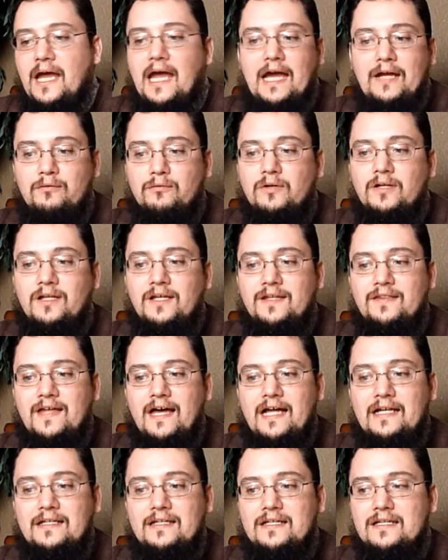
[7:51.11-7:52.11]
And really
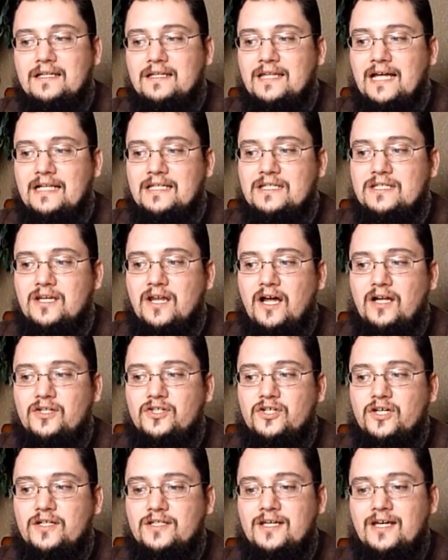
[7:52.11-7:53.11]
that's not
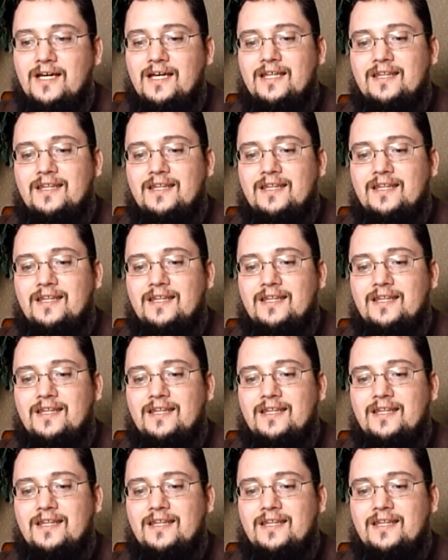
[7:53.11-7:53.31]
just,